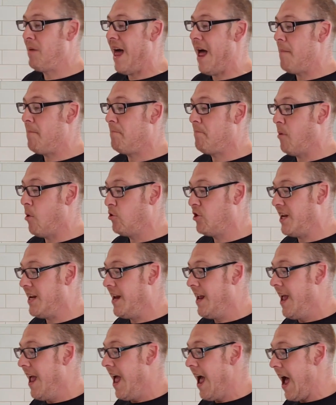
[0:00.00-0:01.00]
black
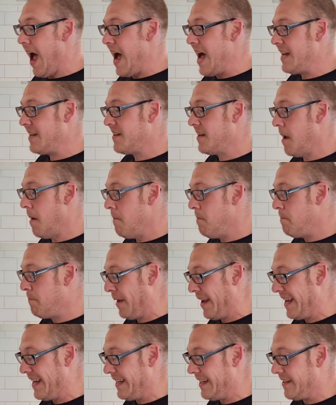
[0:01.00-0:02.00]
pudding and
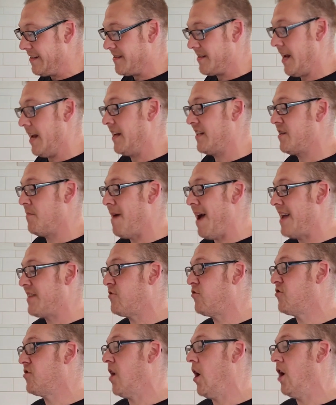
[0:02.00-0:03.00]
beans in a
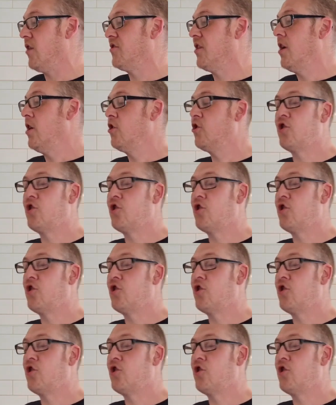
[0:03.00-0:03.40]
tomato sauce